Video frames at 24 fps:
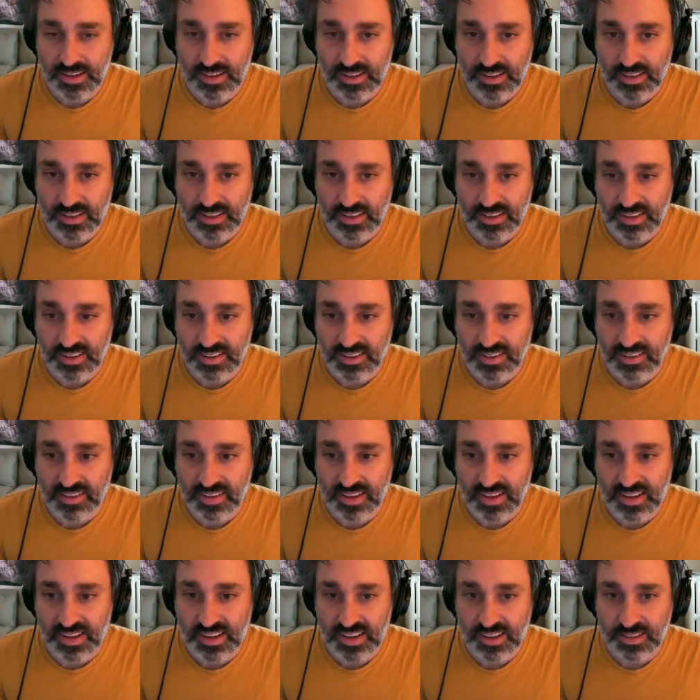this
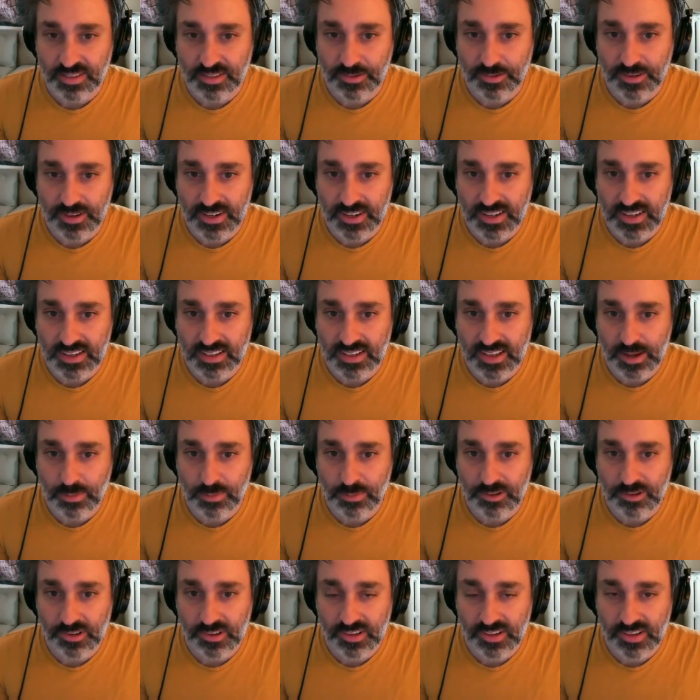3D
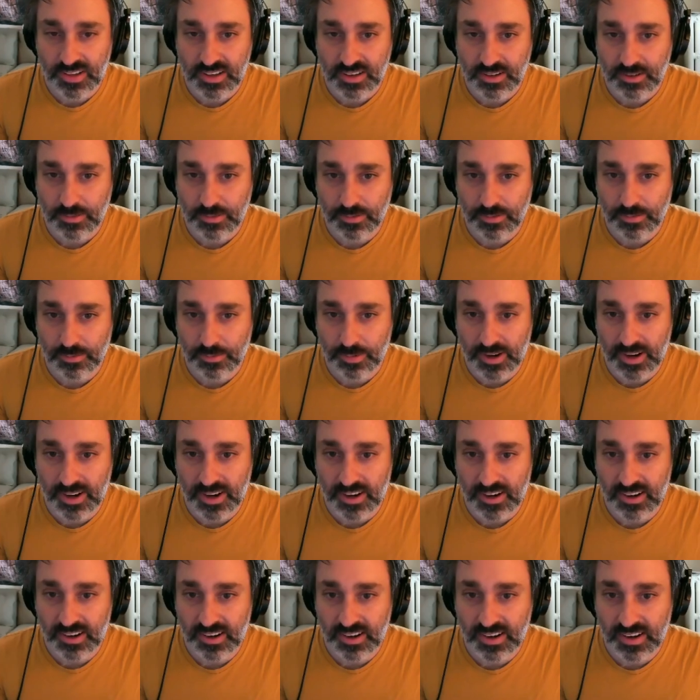label
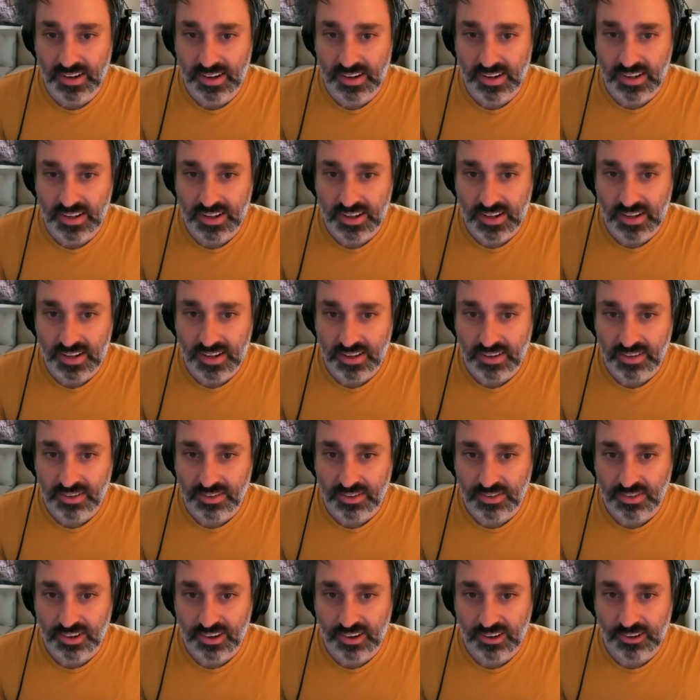where
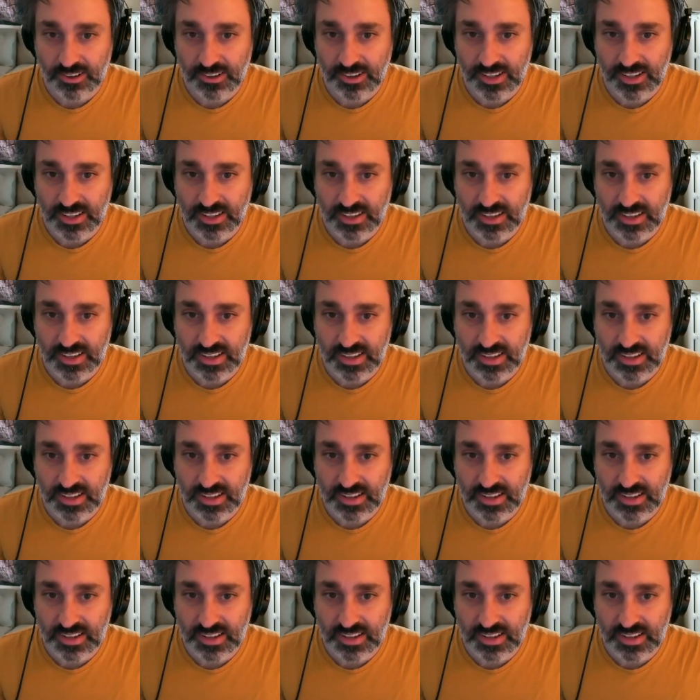generally let's